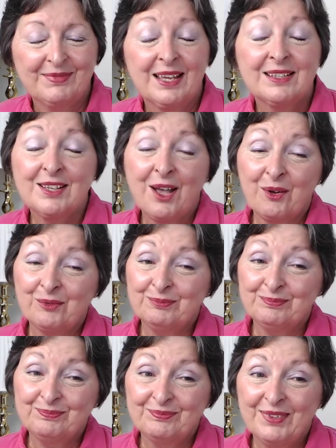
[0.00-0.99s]
So,
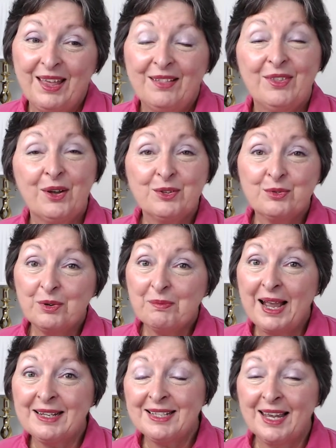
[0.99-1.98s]
those were
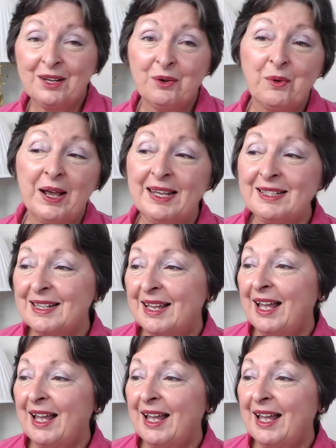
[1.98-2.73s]
my takeaways.